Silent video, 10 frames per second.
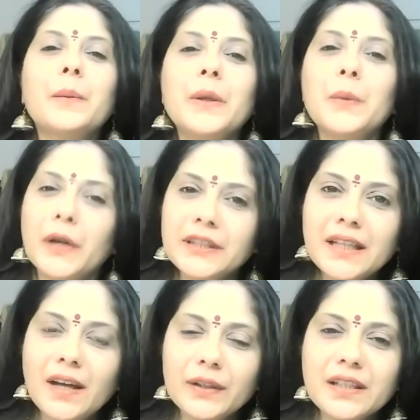We want
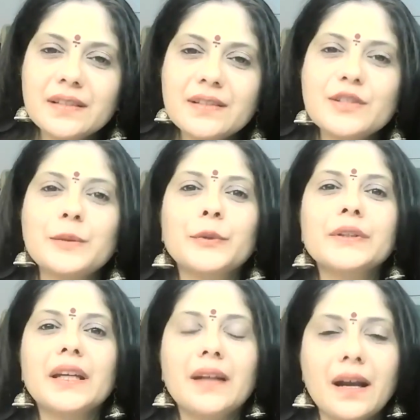the audience to
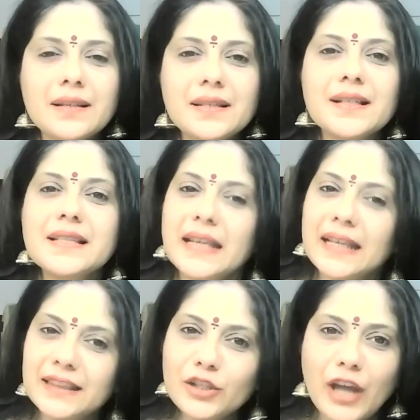put their answers
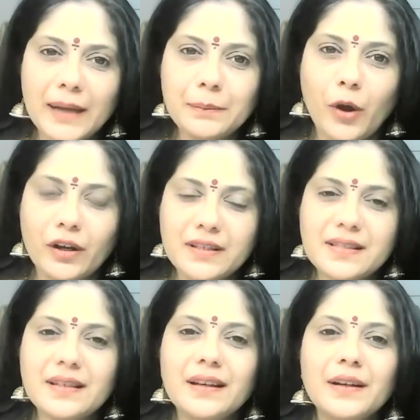in the chat box.